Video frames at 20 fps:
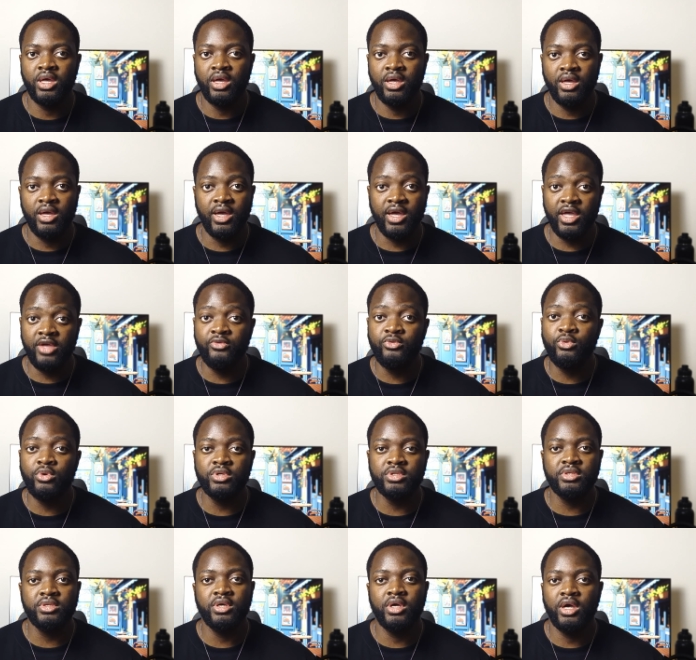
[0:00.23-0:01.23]
Hi
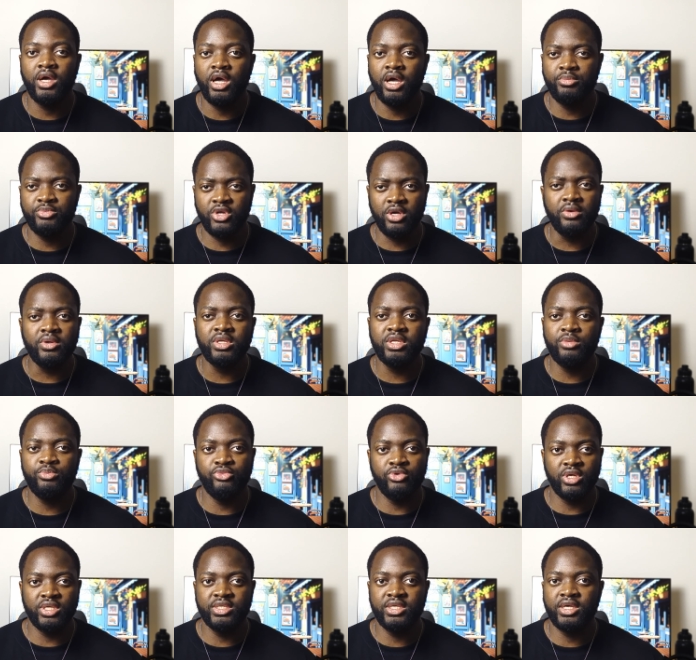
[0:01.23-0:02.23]
everyone, I'm currently
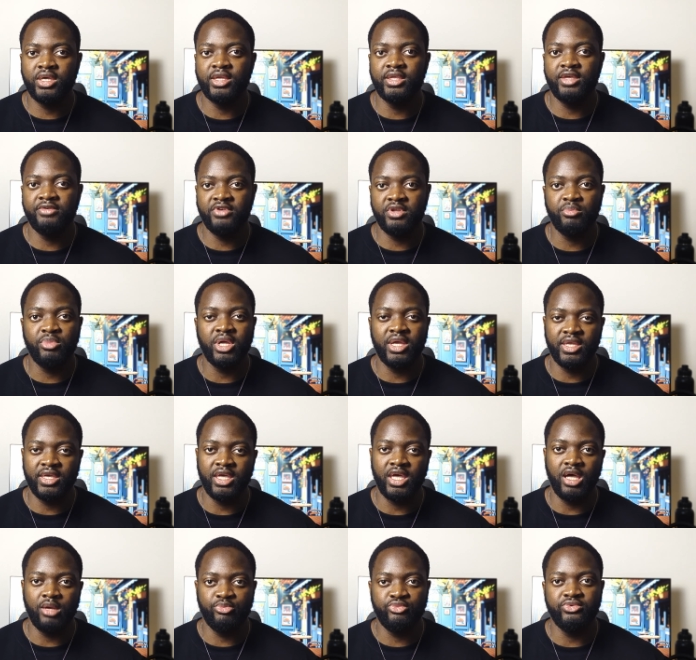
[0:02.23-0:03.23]
building an event planning
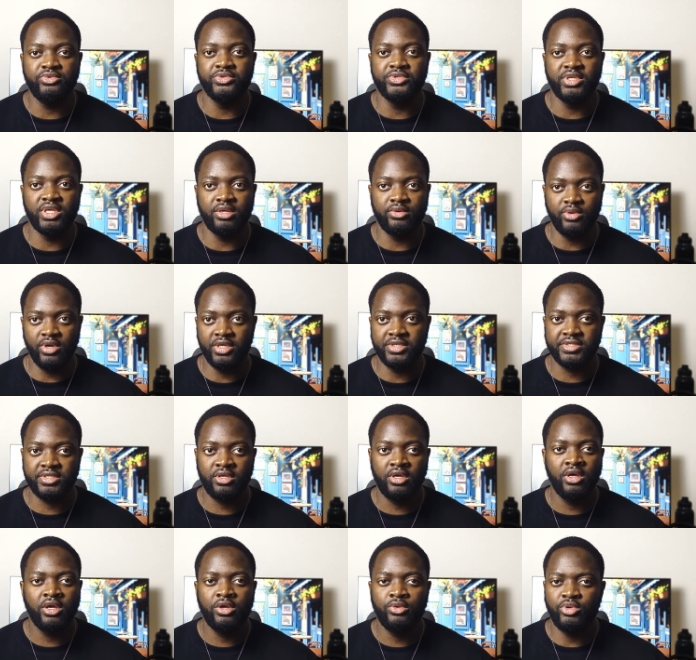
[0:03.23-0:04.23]
app using Rust
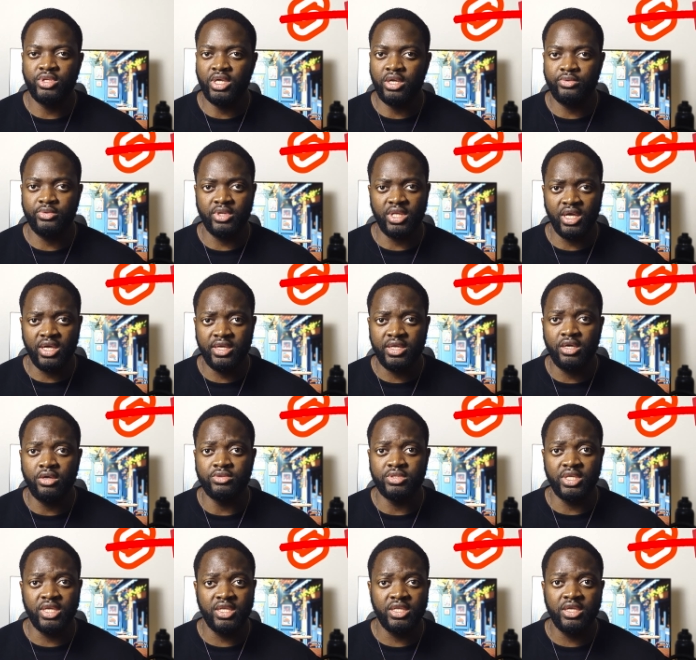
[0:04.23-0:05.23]
without relying
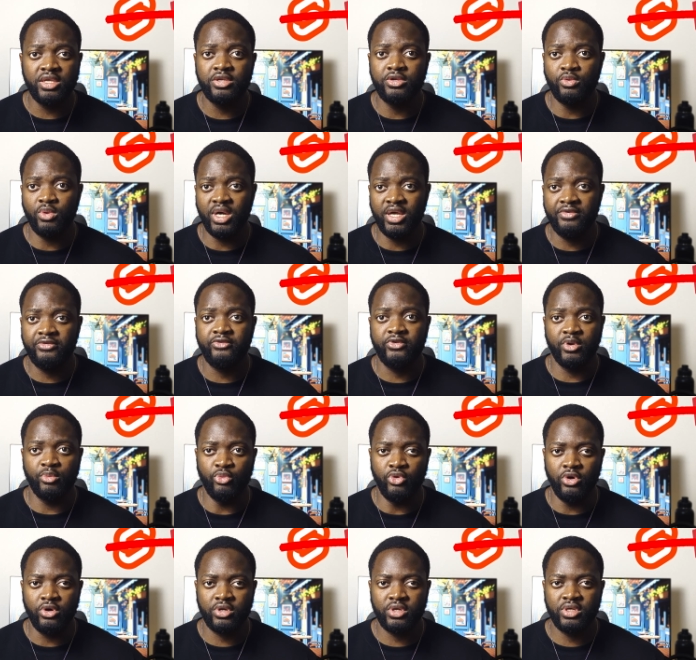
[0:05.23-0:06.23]
on any UI
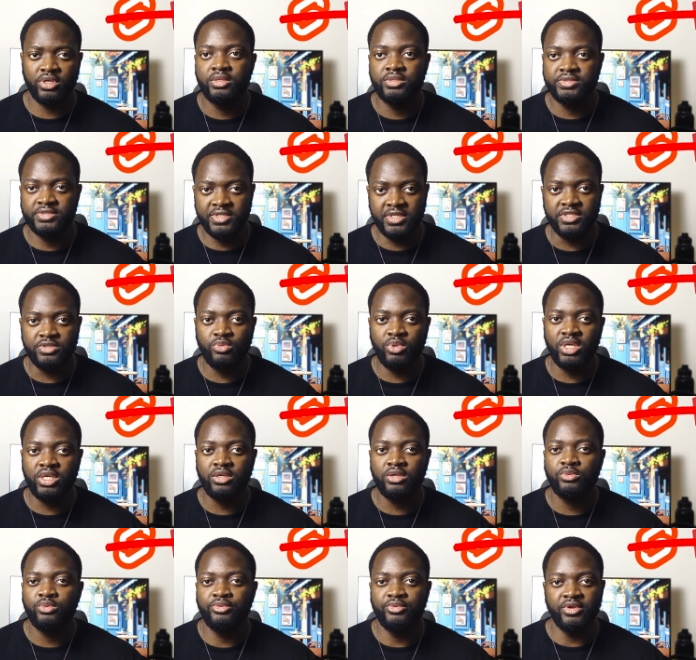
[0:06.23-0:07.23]
framework. This
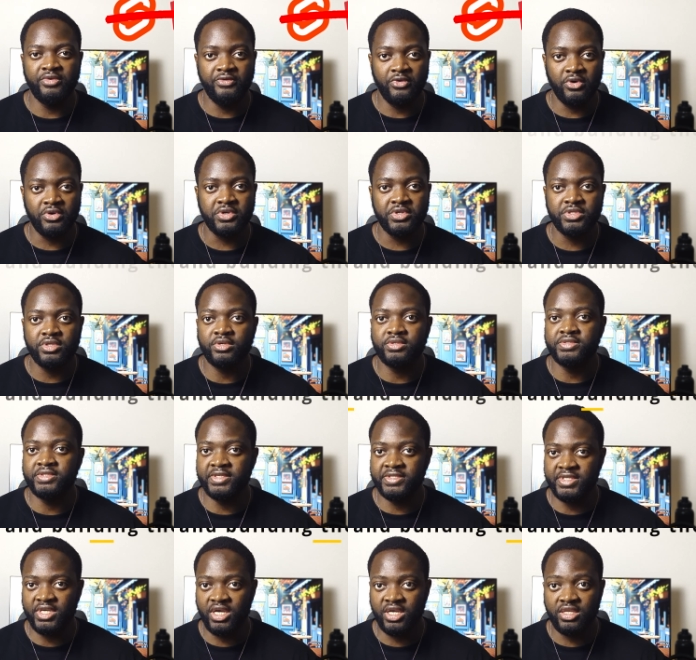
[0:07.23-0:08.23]
week, we will focus on
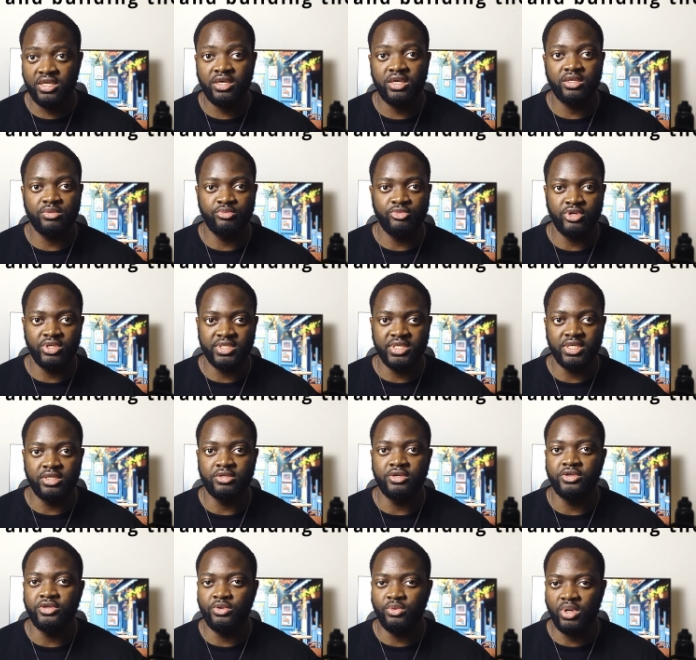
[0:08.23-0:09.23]
designing and building
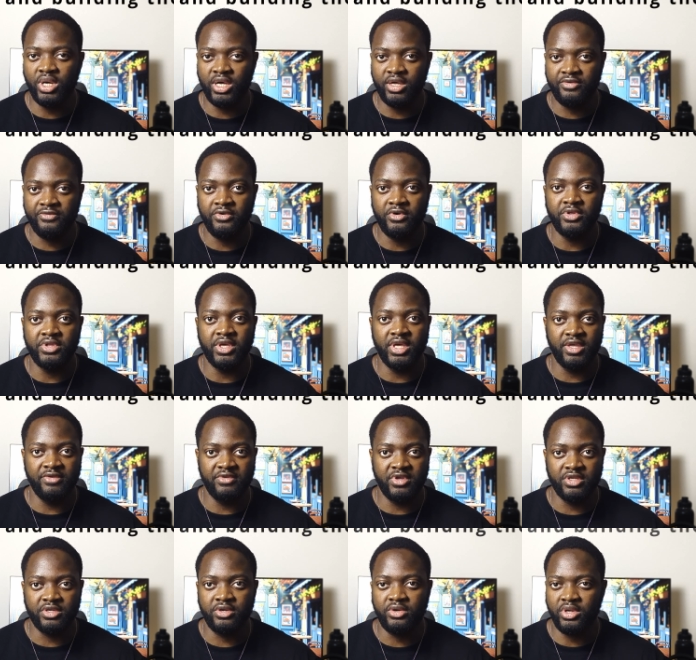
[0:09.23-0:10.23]
the UI for the
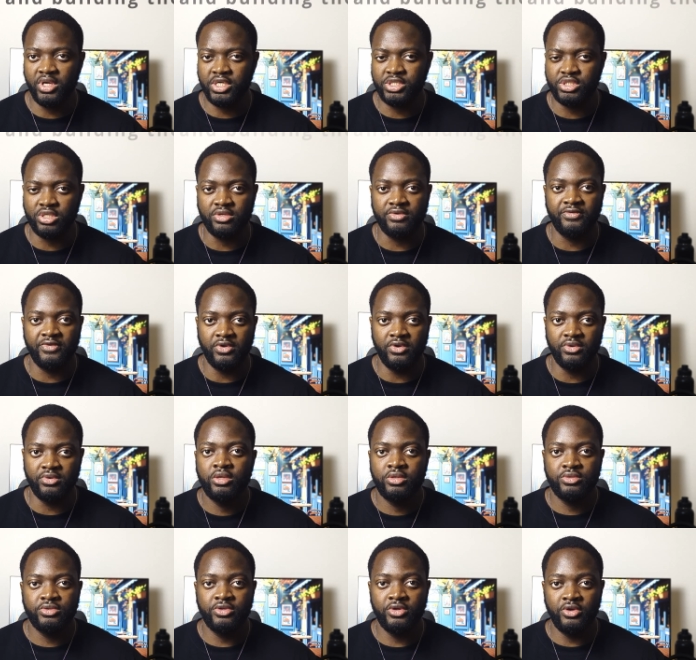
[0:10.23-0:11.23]
event creation flow.
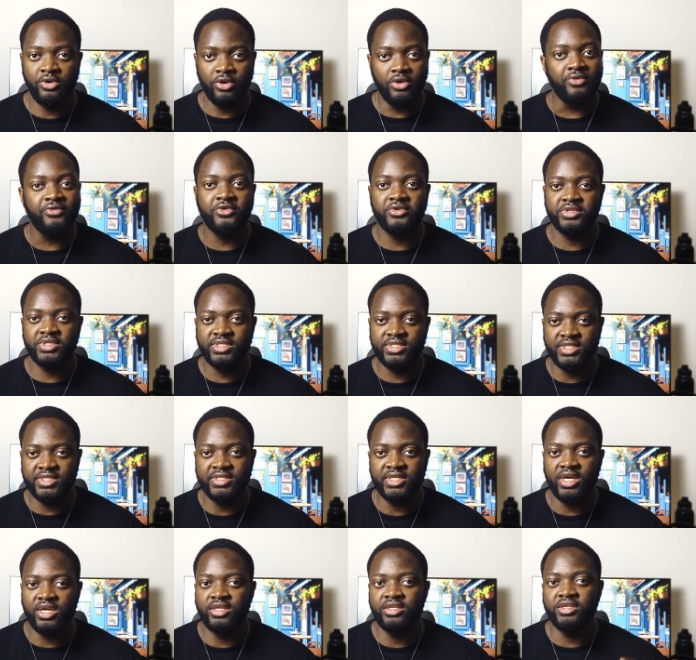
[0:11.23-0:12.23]
The goal for this
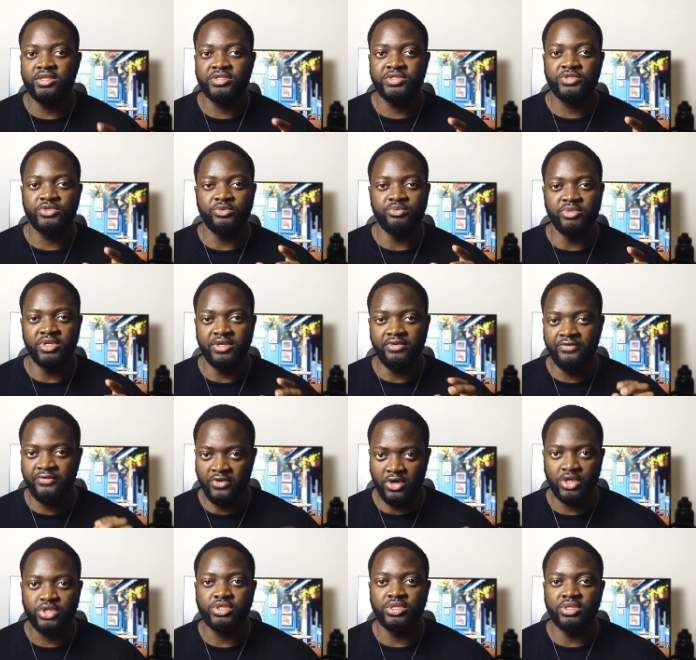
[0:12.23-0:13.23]
design is to be
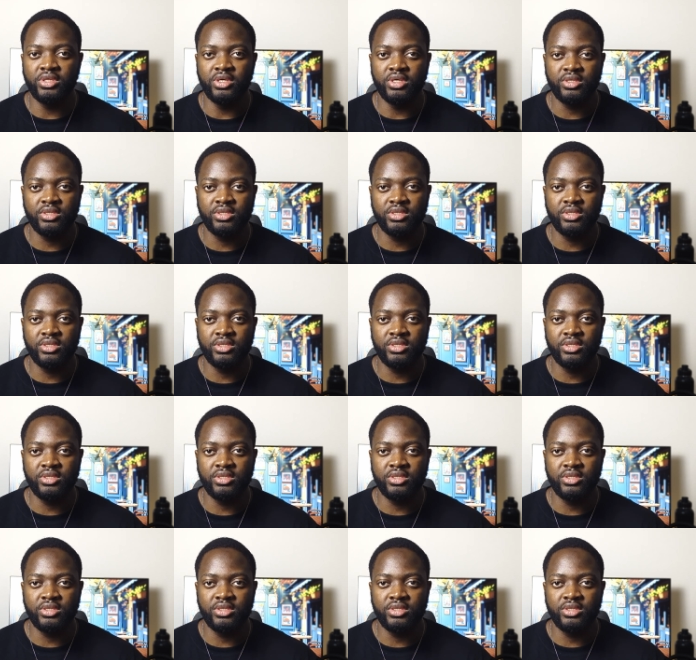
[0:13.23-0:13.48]
functional.